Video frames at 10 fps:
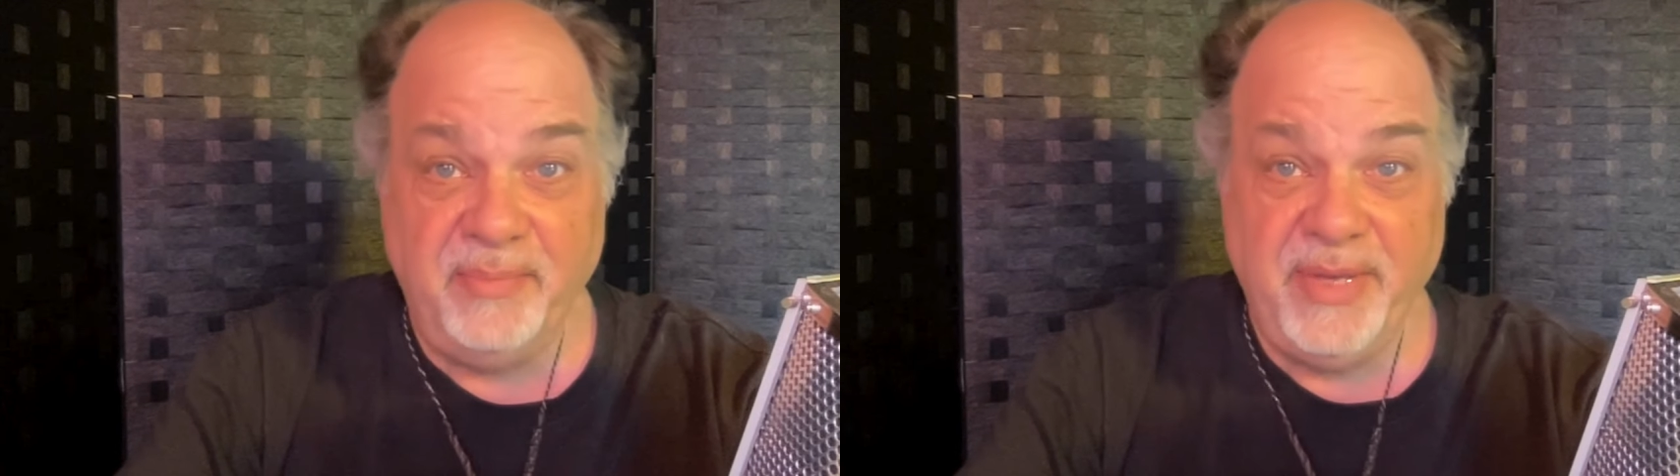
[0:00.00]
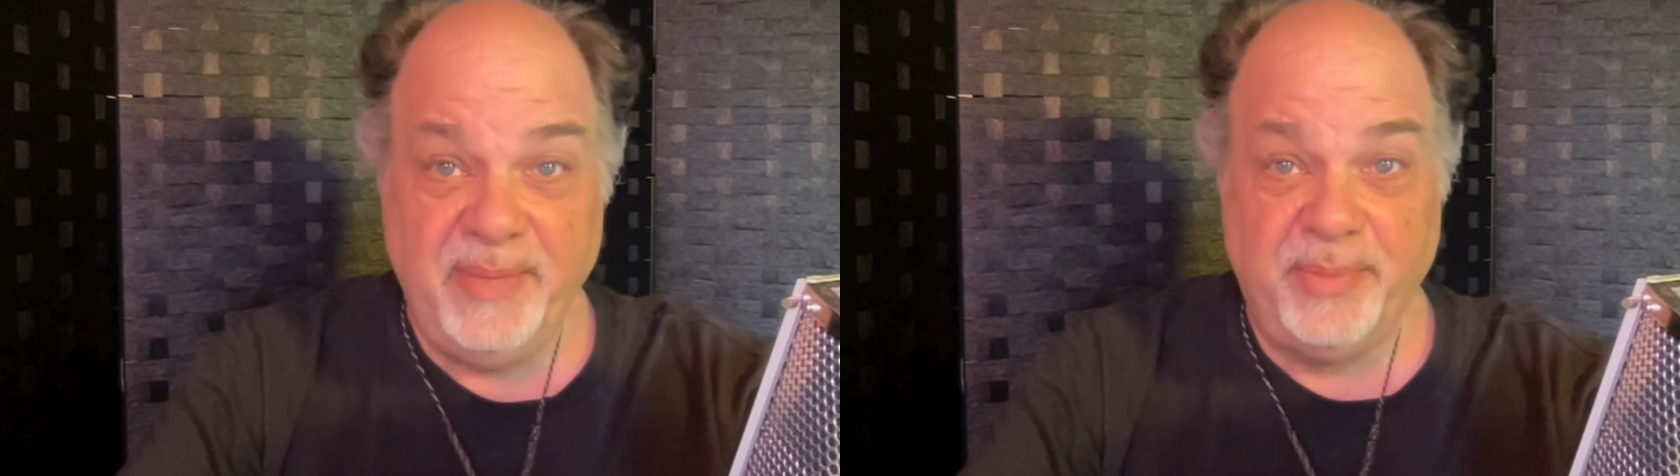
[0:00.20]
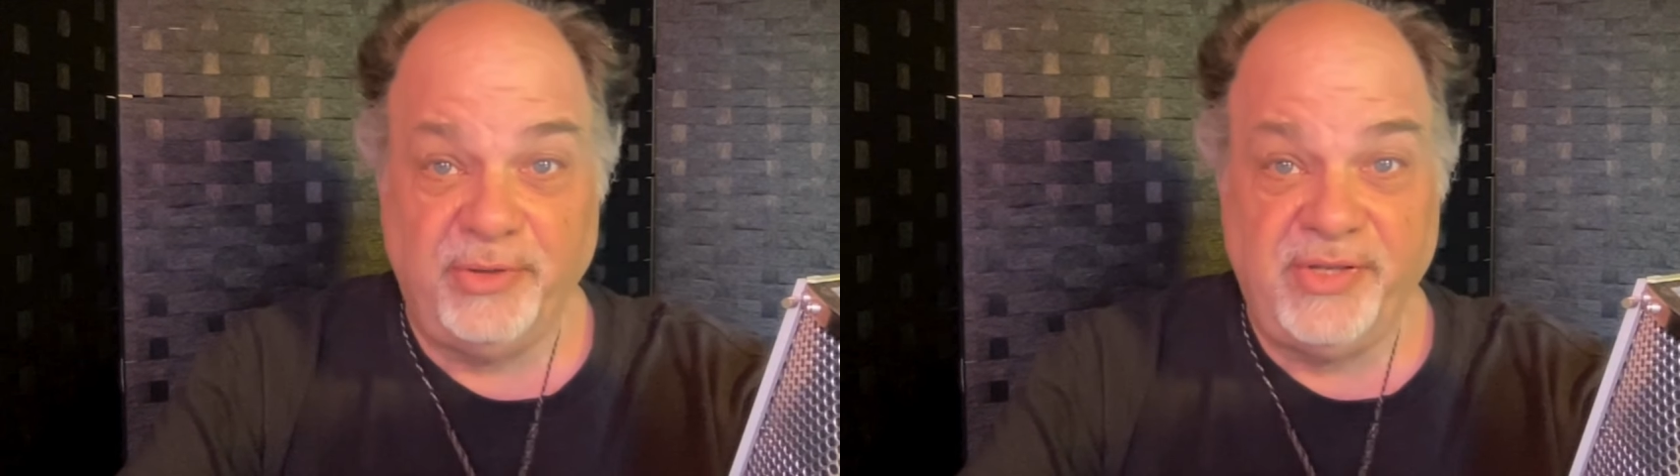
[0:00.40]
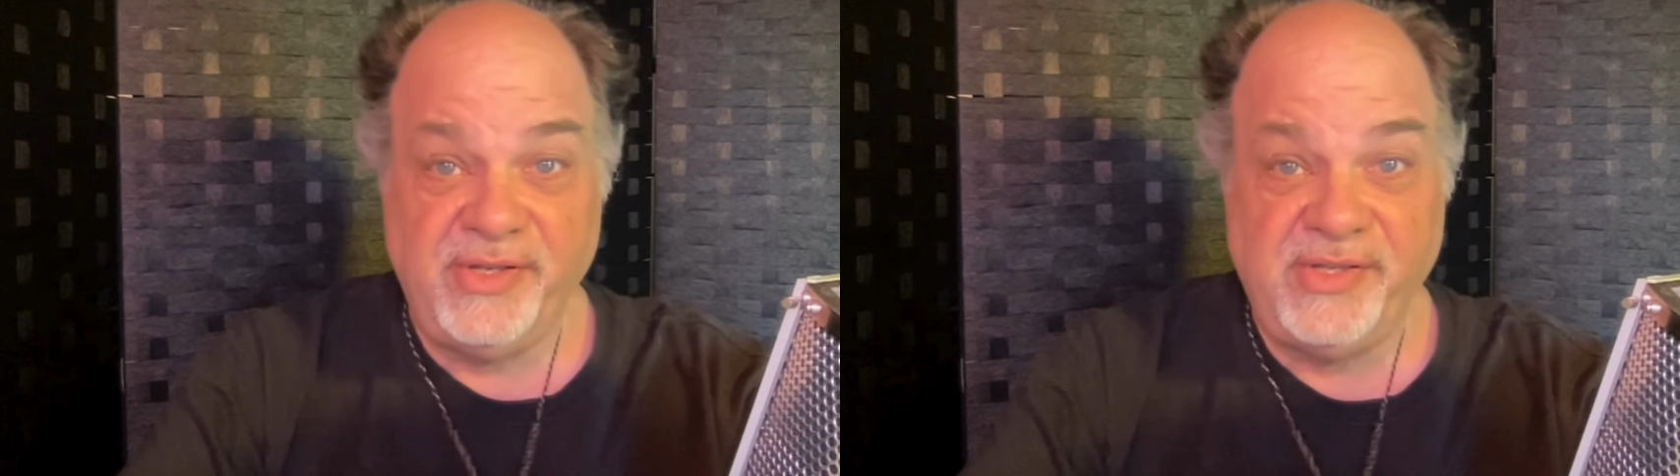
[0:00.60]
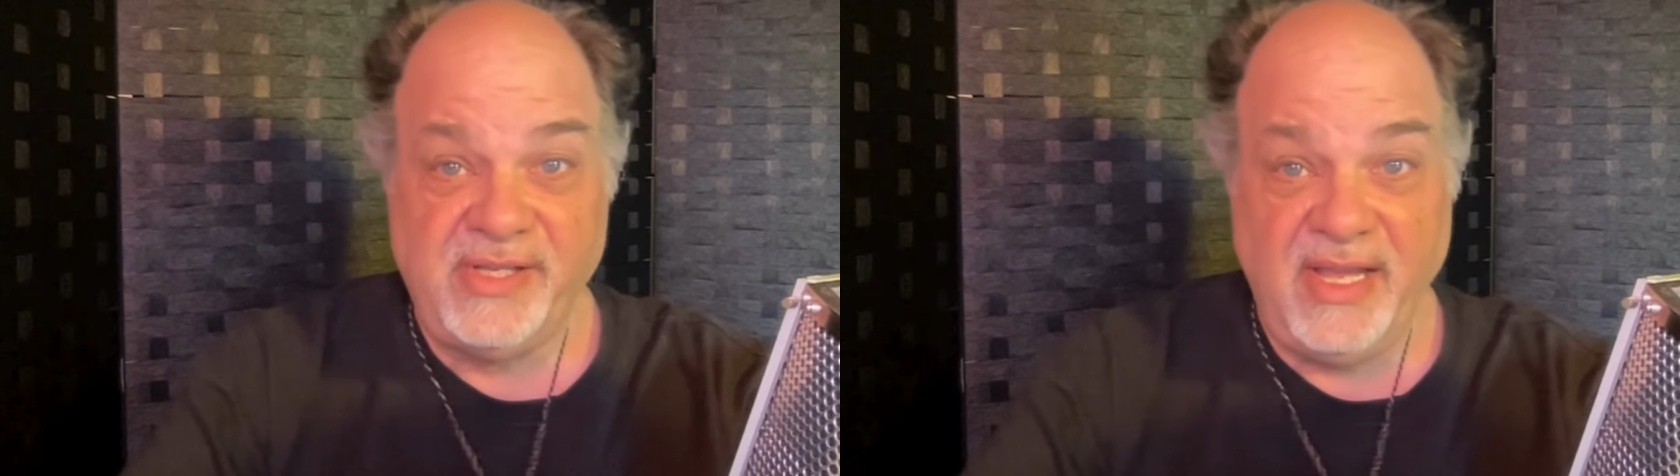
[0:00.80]
people to
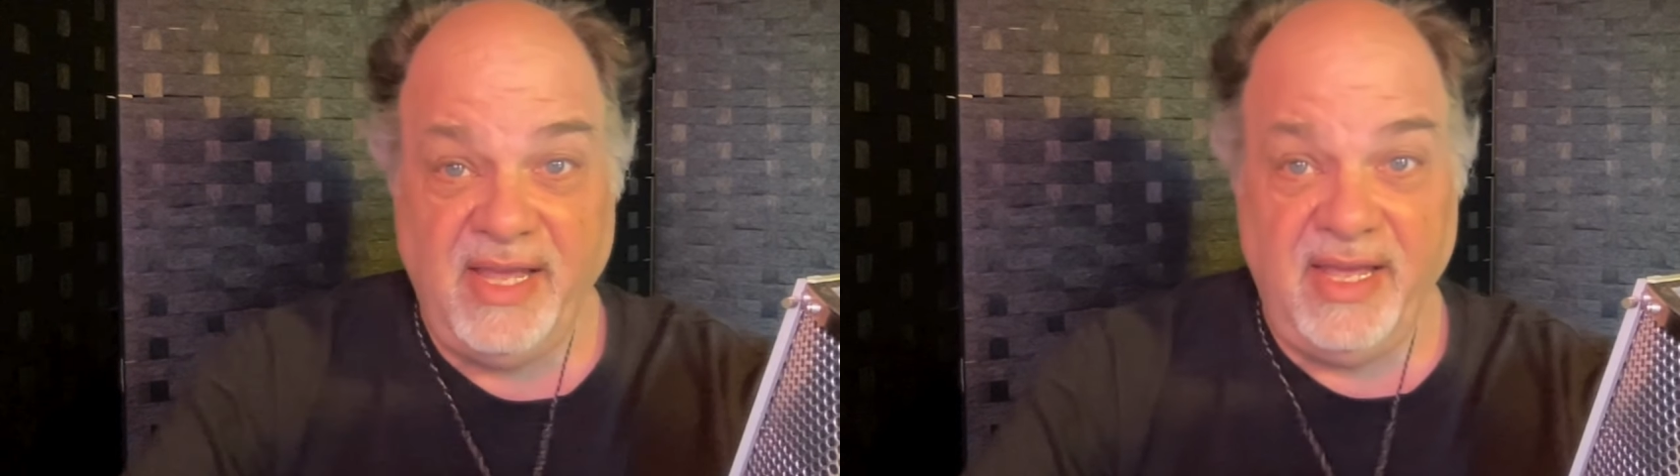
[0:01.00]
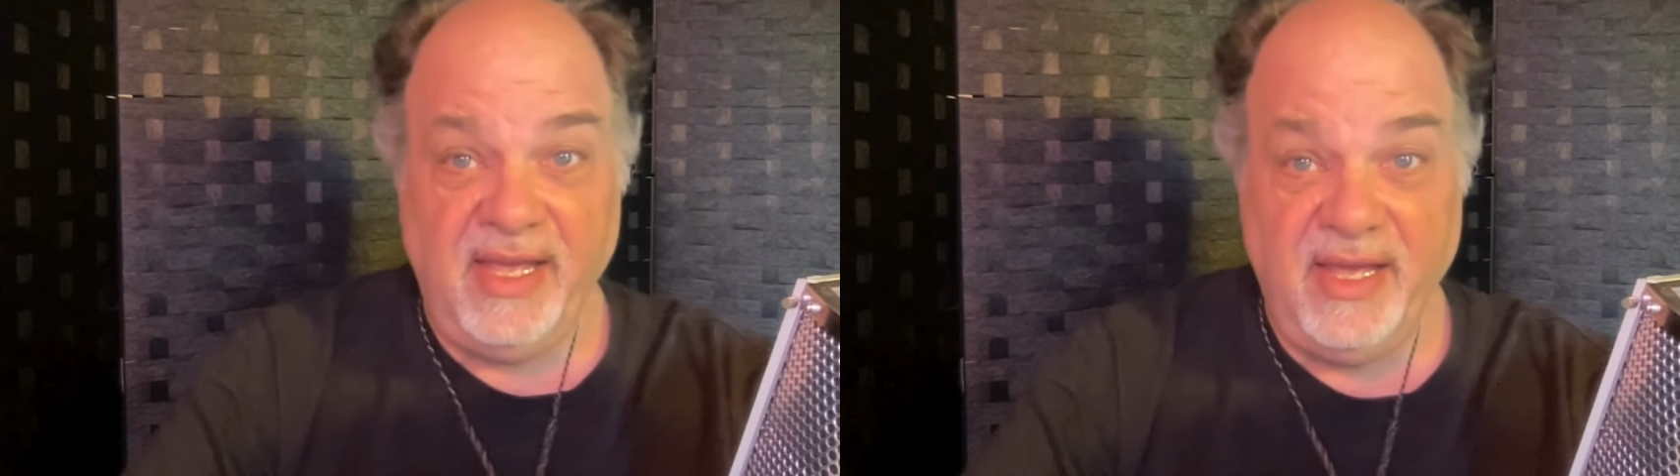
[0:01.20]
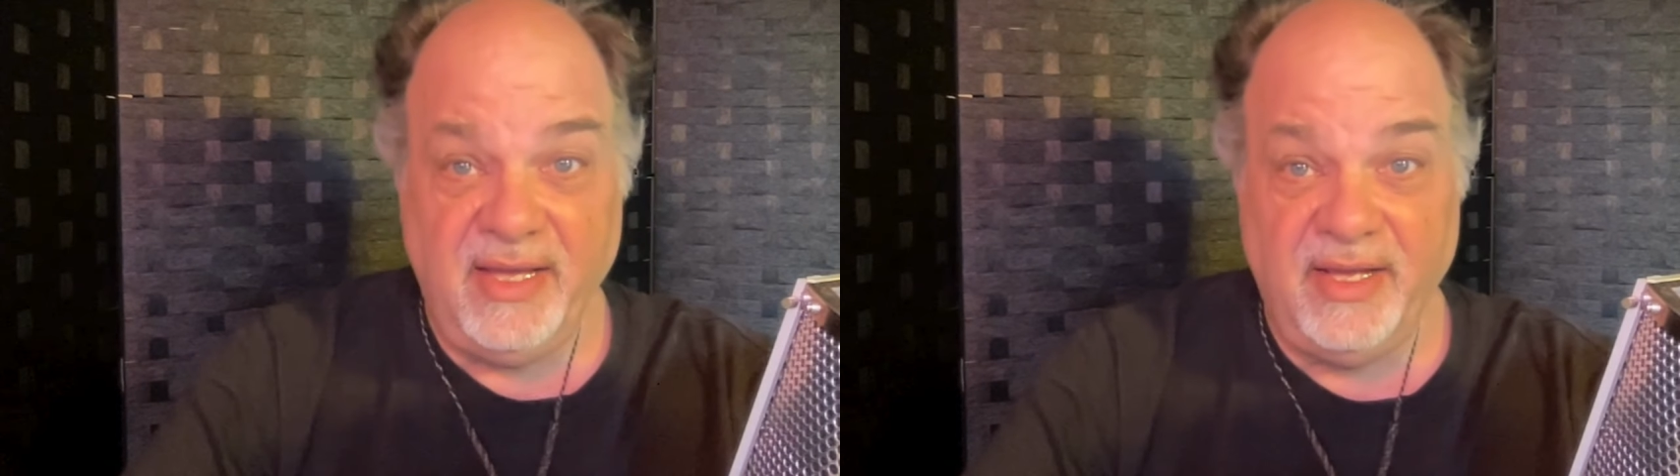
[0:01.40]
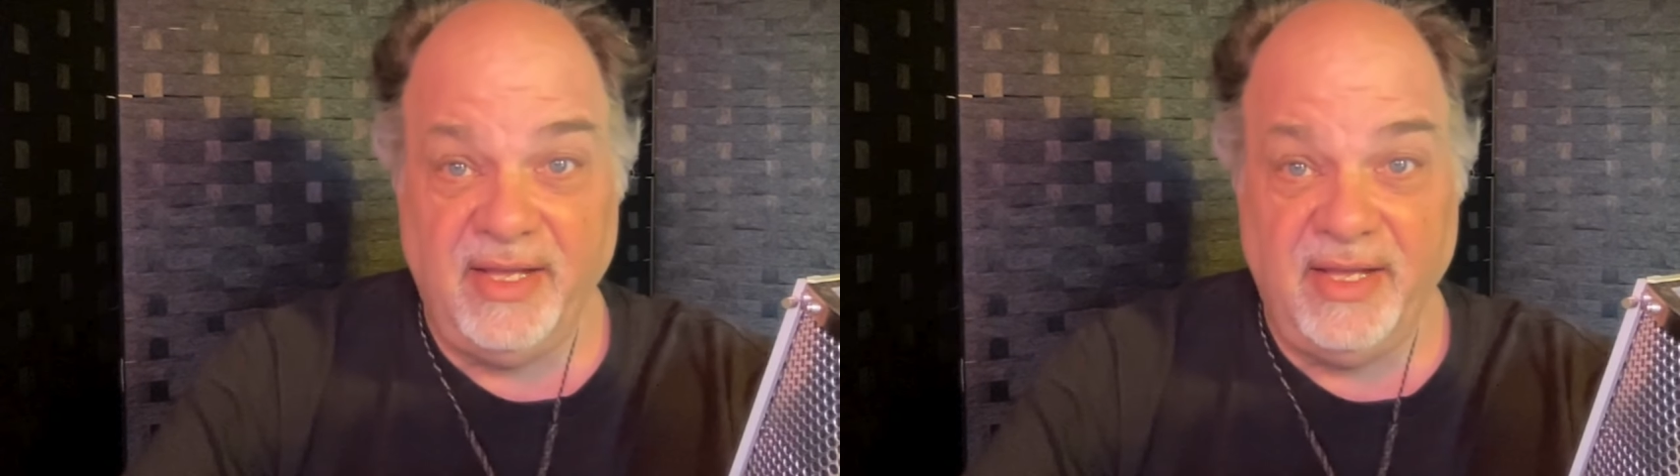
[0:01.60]
see